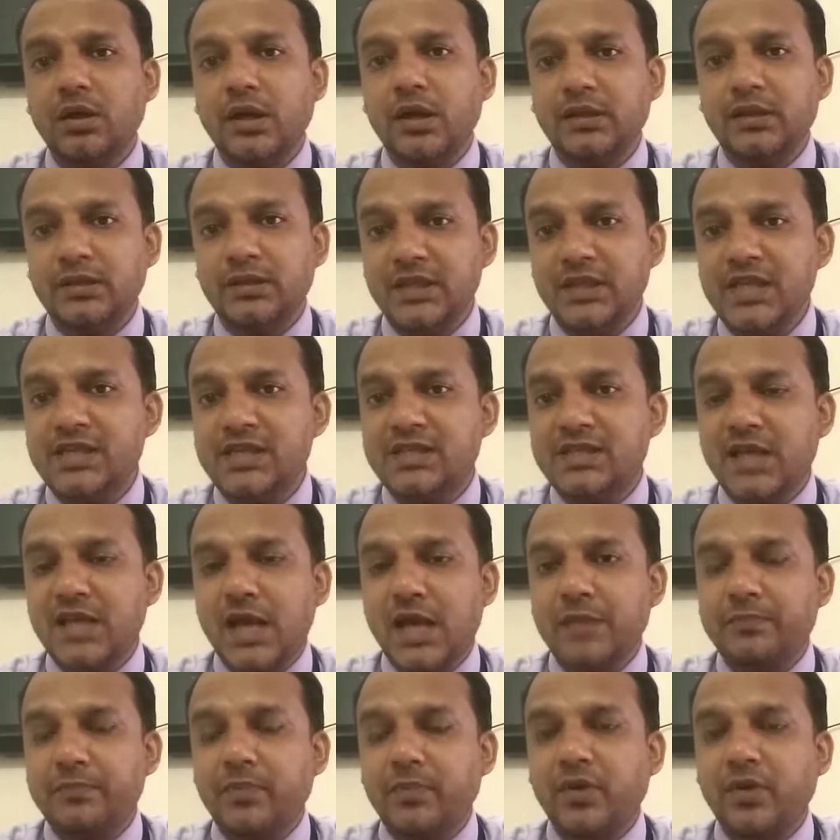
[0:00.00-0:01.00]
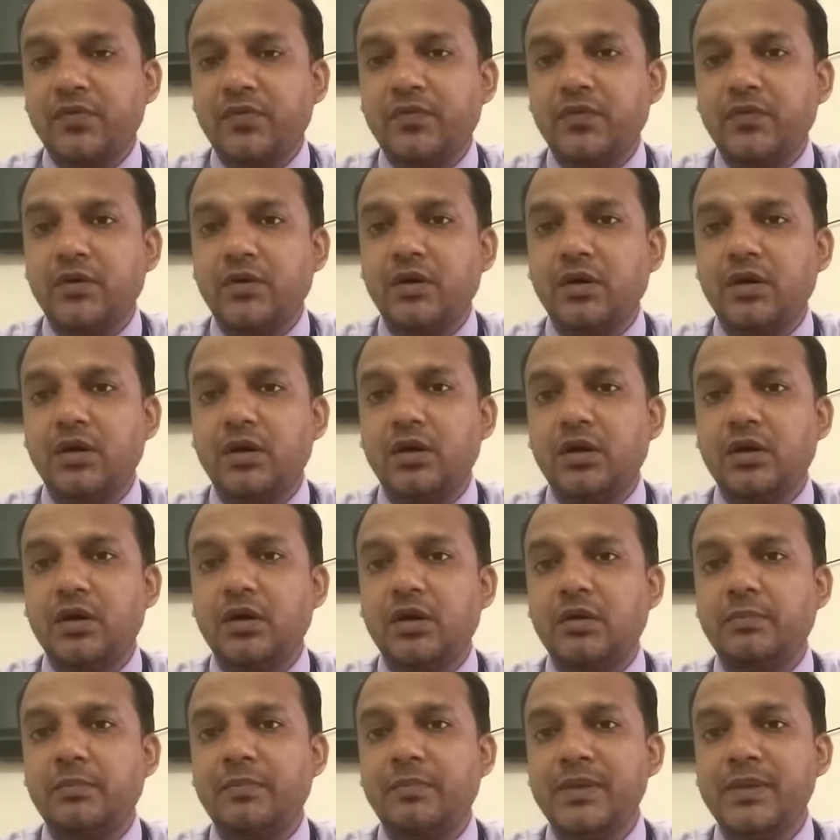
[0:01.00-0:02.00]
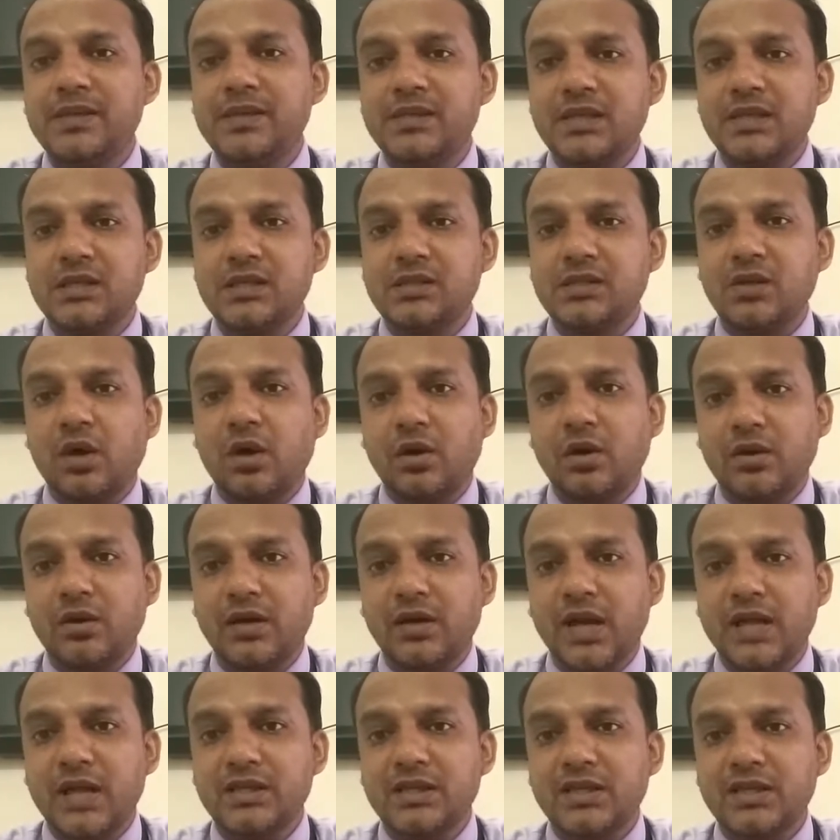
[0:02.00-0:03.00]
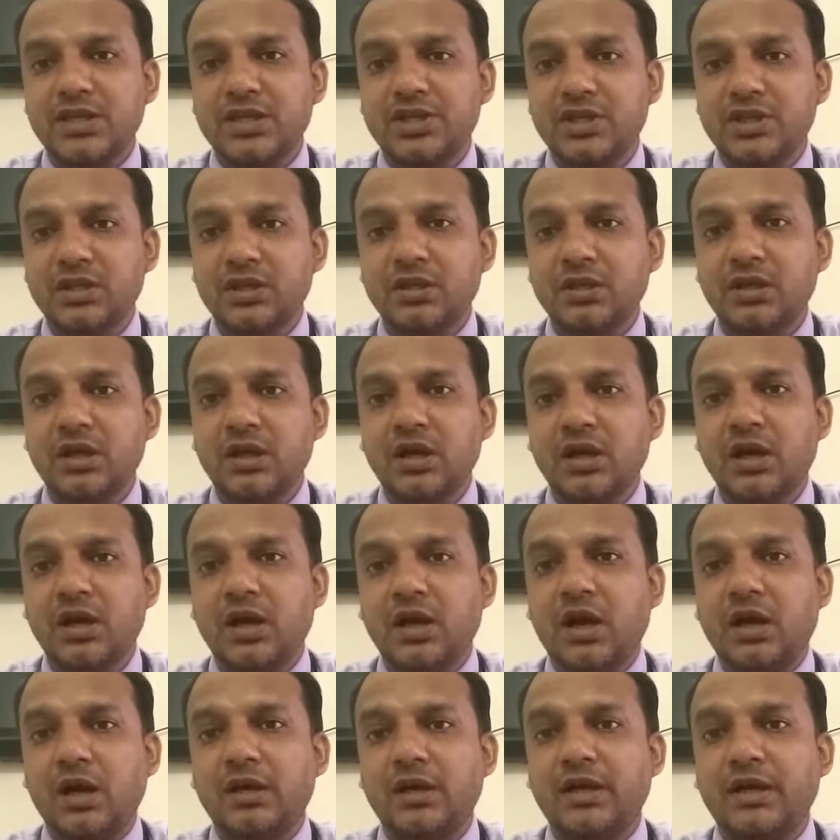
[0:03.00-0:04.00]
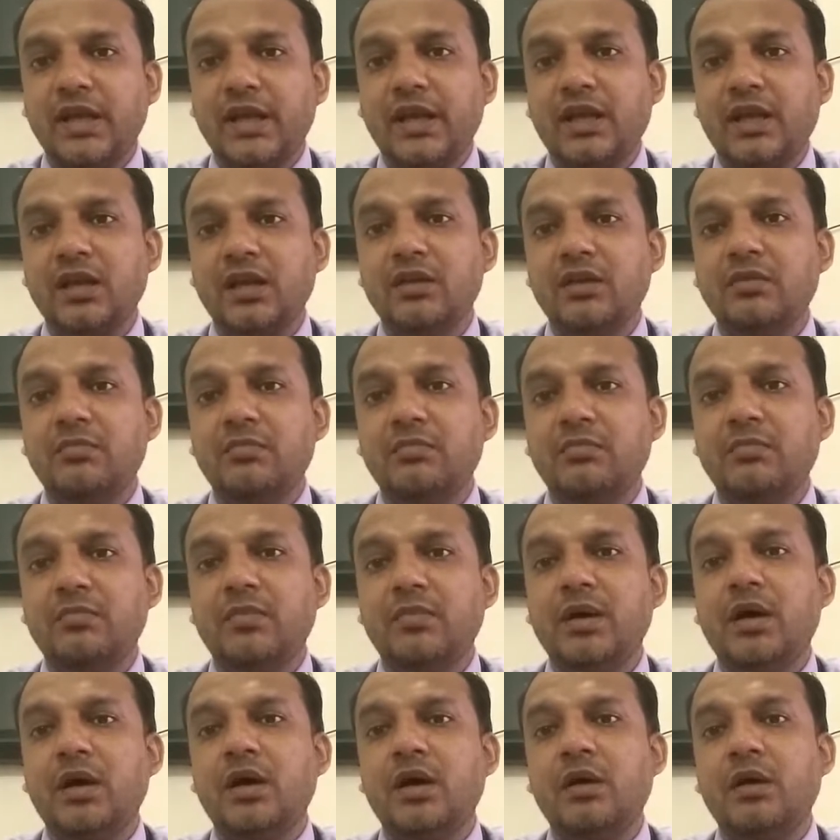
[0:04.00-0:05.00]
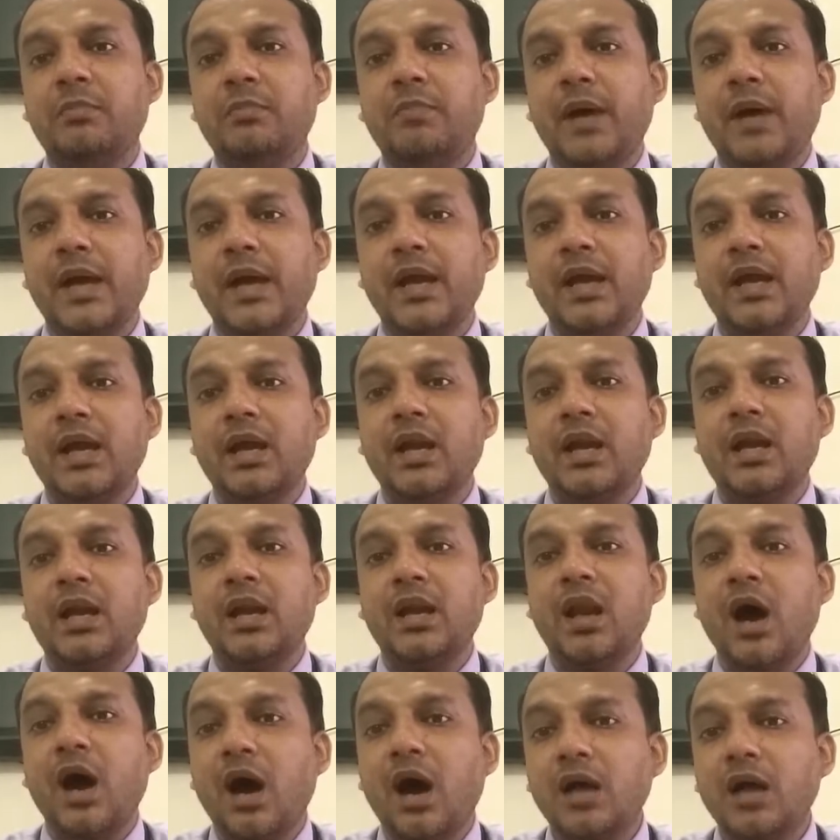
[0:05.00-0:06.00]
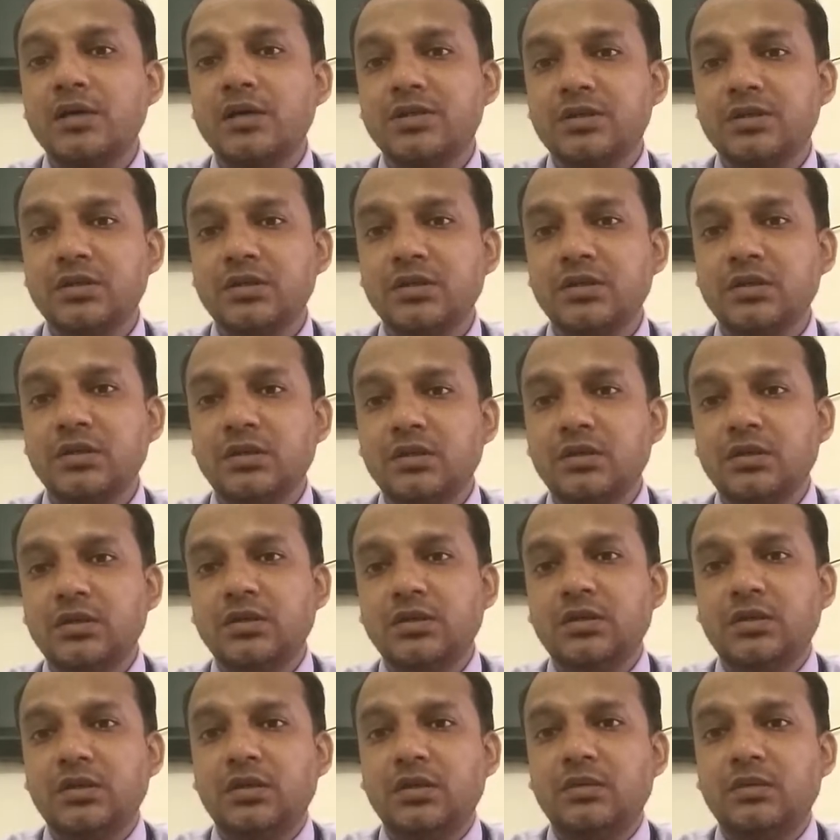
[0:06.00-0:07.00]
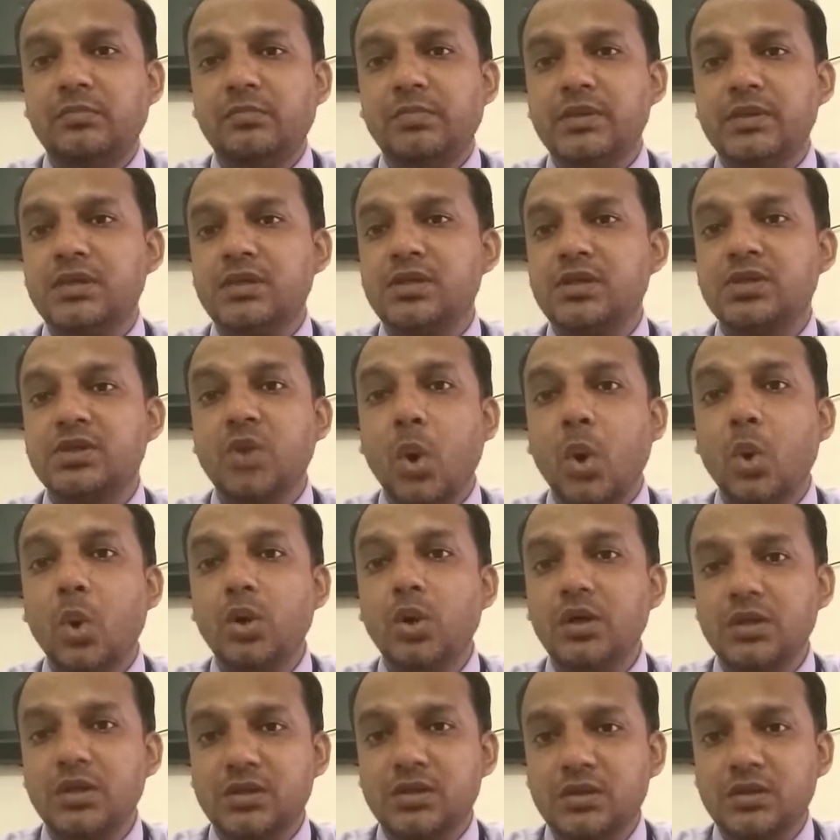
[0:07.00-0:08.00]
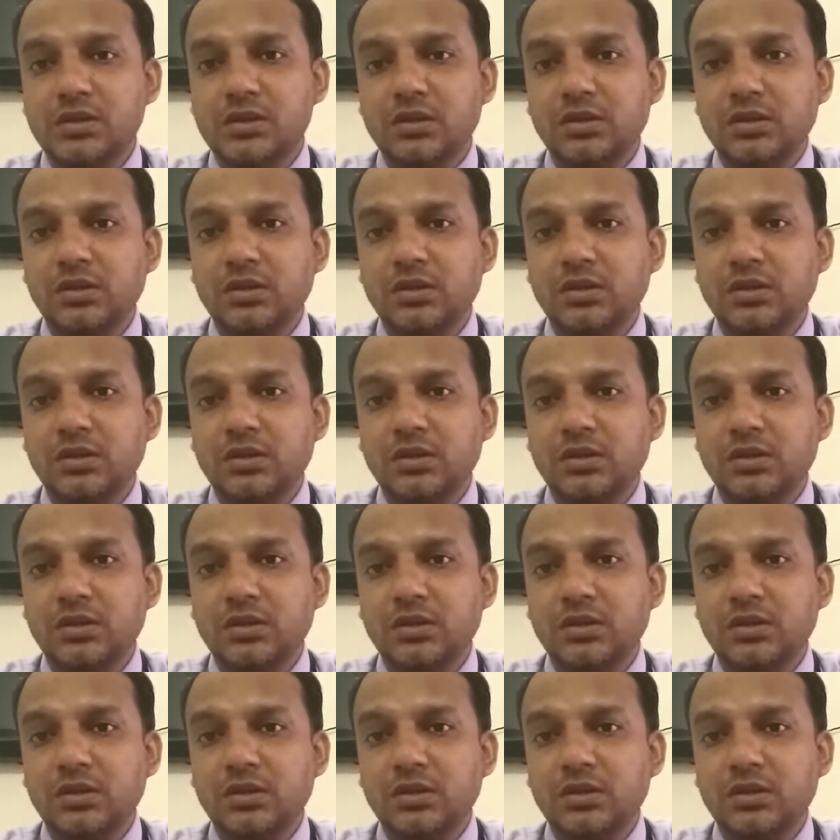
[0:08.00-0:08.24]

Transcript: These type of business organization are taken by large business holders,